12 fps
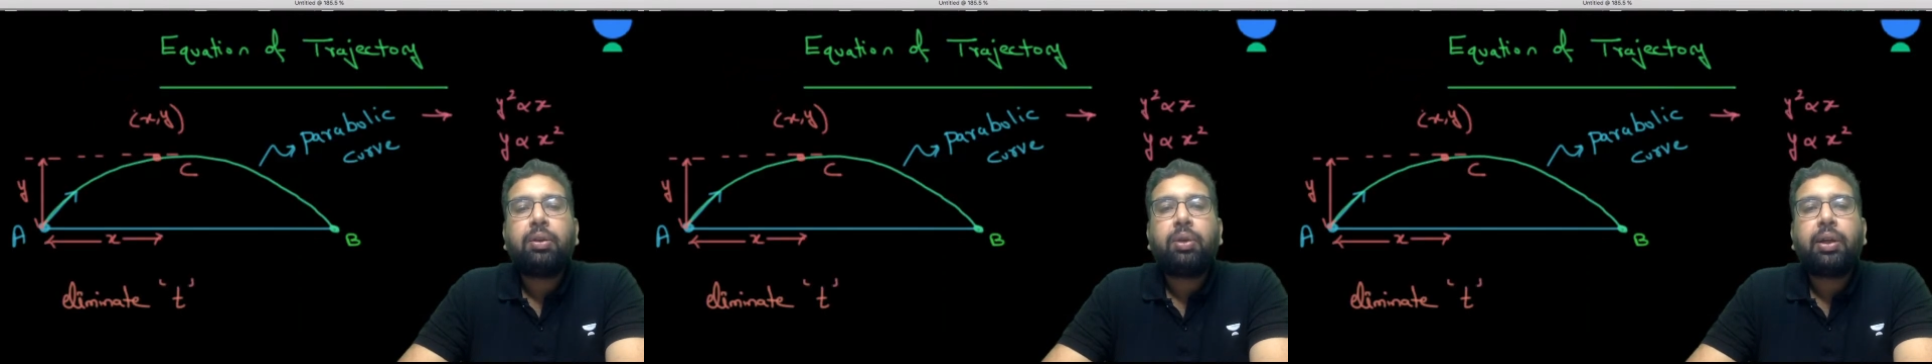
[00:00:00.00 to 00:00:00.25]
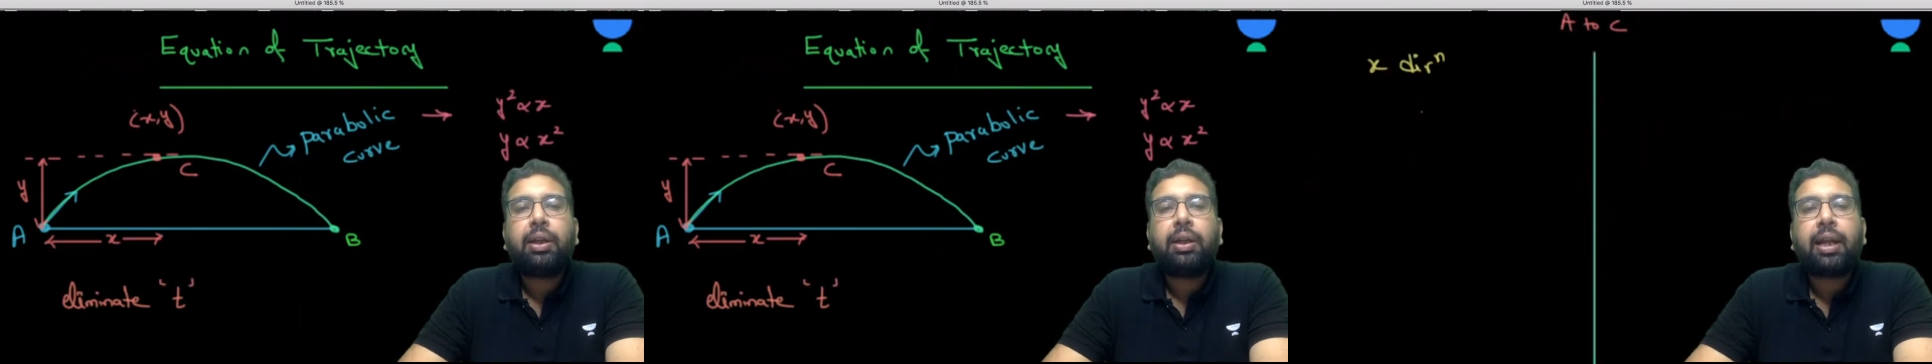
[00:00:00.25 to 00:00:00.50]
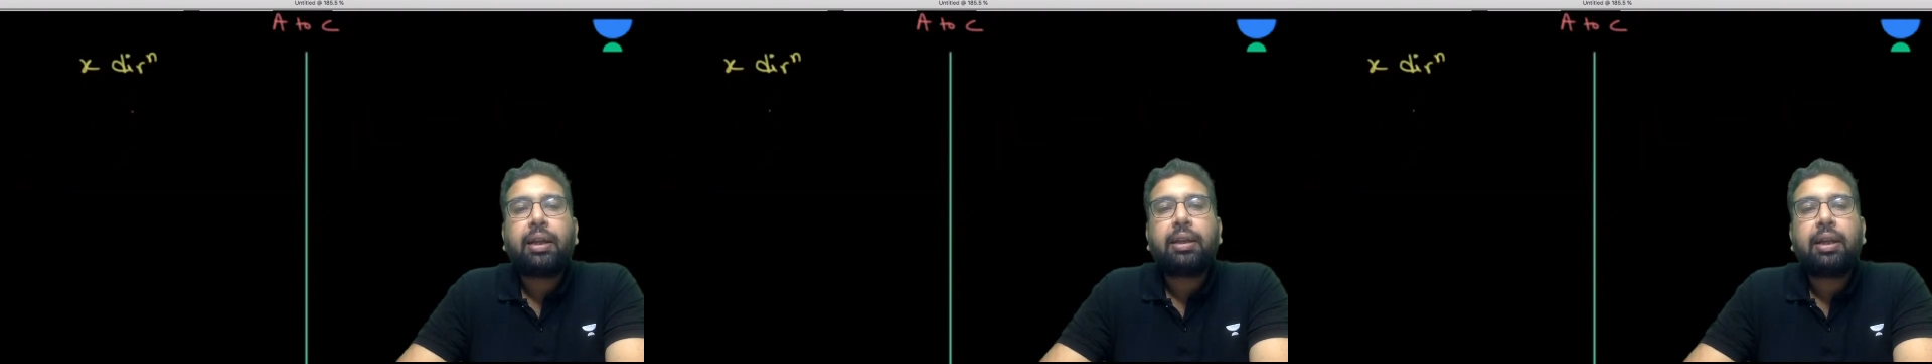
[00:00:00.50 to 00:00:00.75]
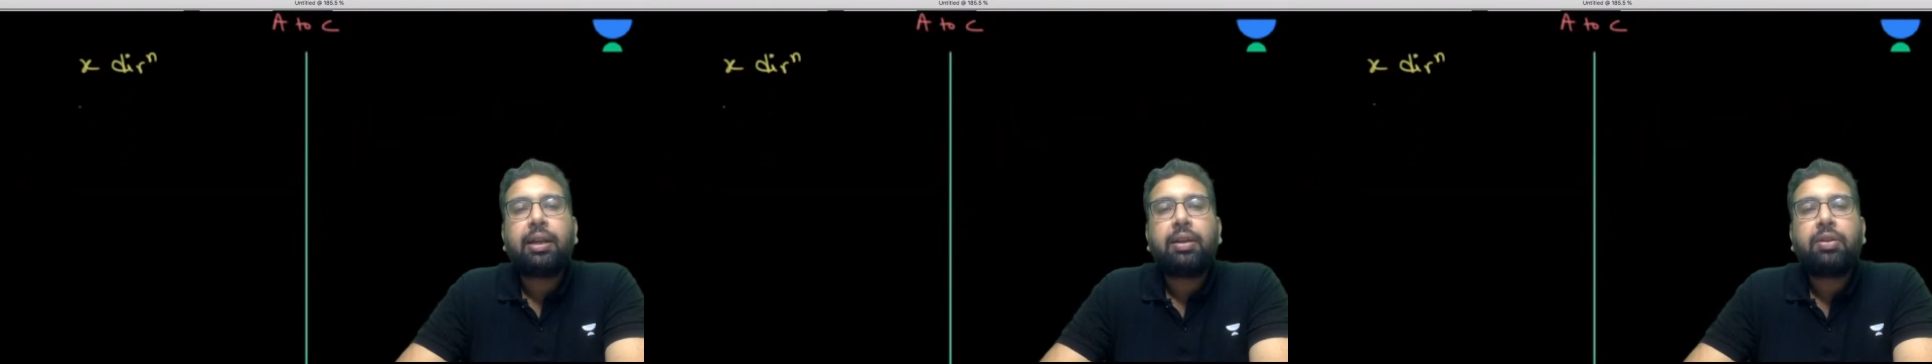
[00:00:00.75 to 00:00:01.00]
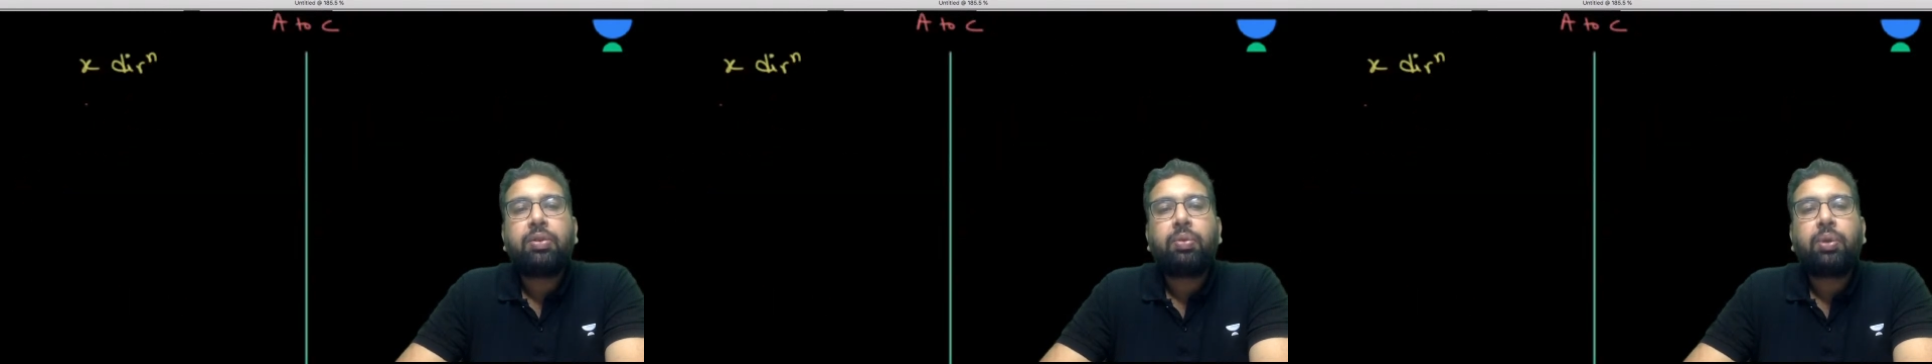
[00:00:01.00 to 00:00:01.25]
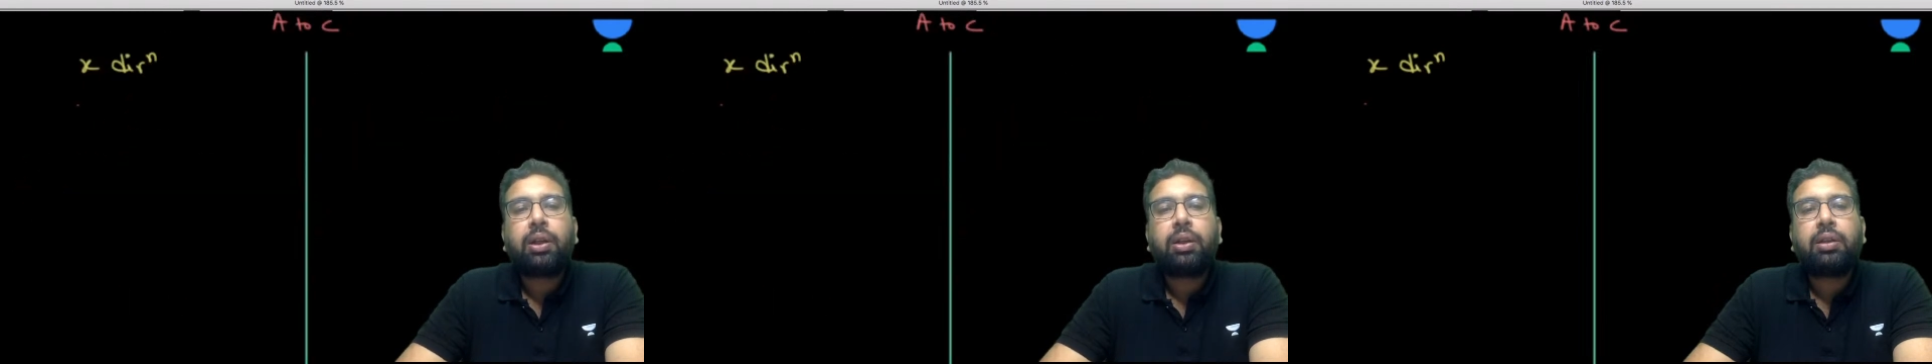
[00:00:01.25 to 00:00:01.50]
So in x direction,
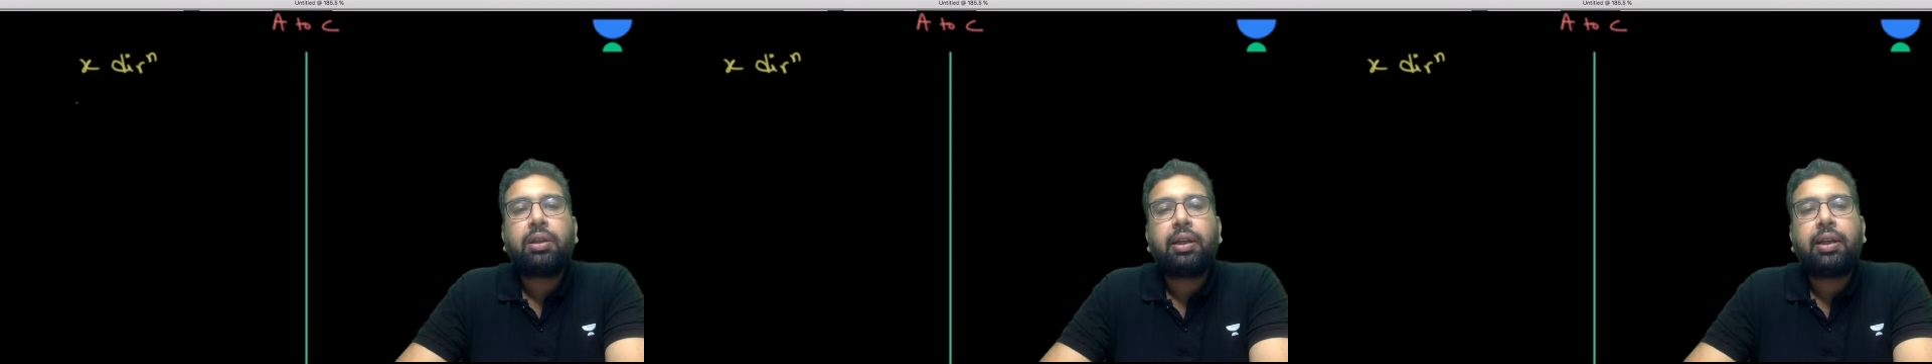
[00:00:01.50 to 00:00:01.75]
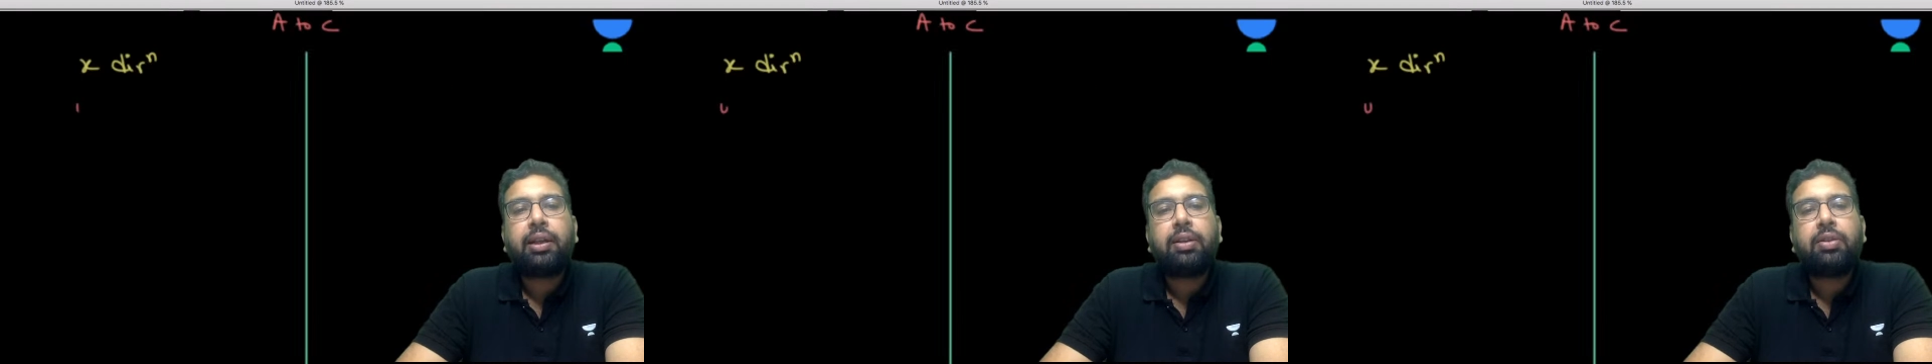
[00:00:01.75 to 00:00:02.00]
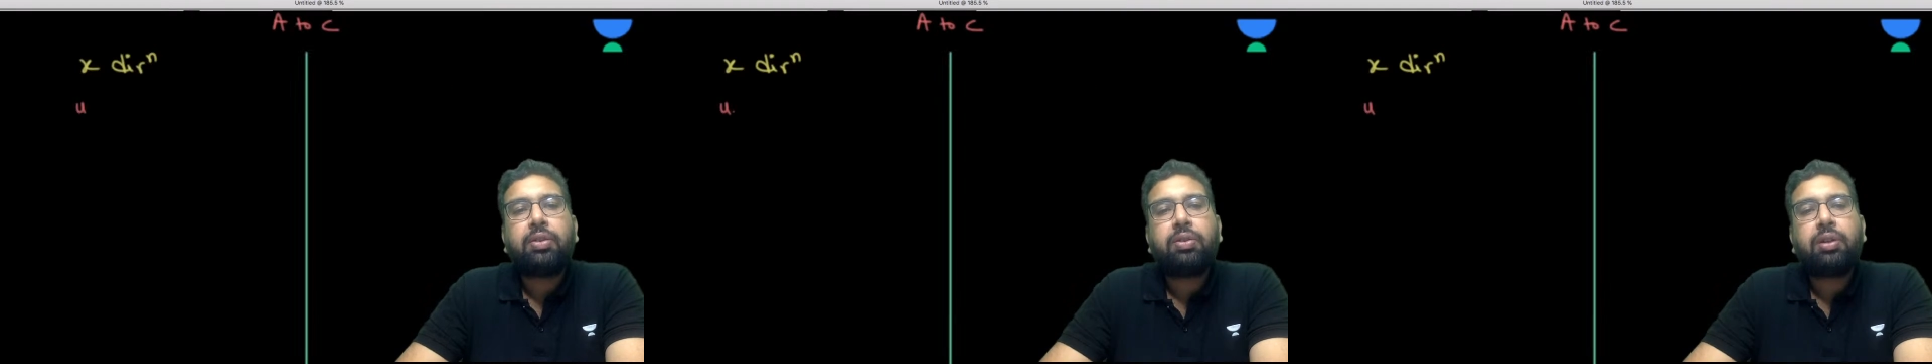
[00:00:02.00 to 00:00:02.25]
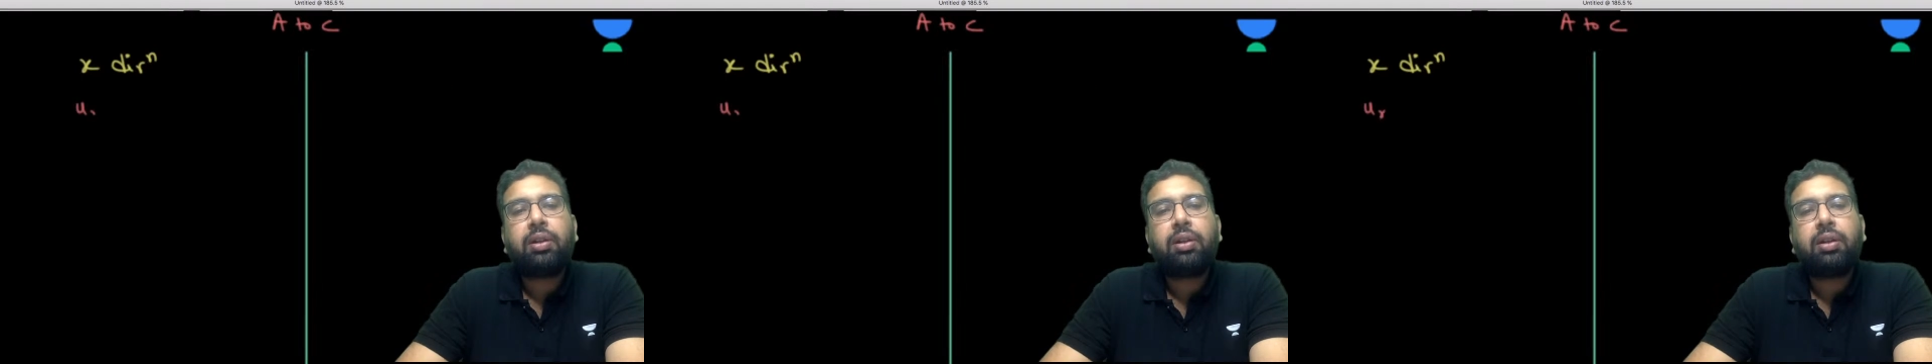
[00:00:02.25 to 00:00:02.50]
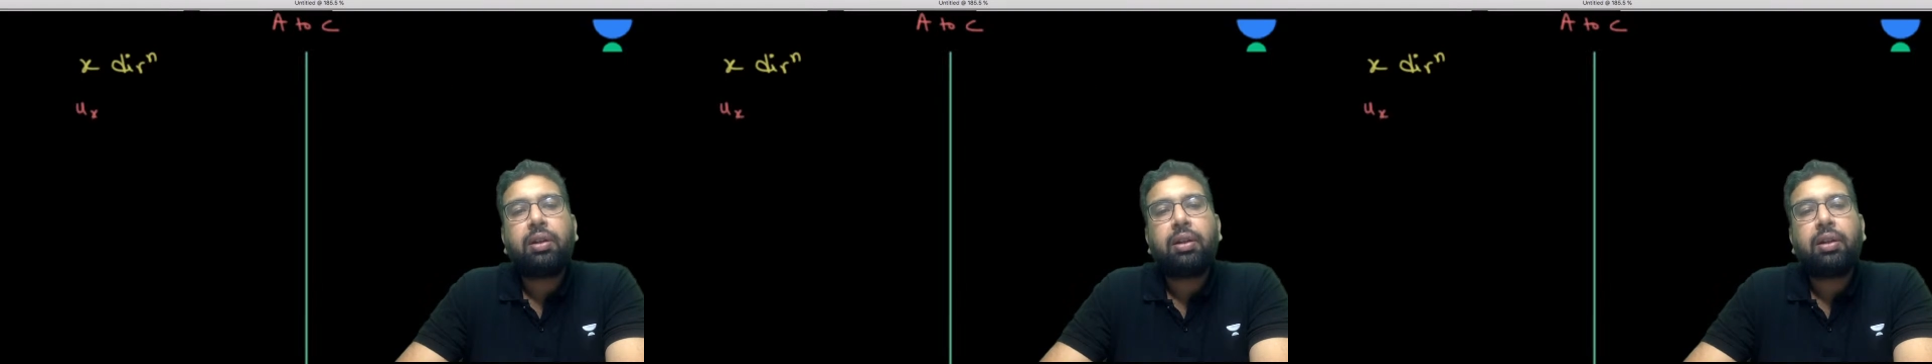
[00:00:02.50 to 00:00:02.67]
what is the initial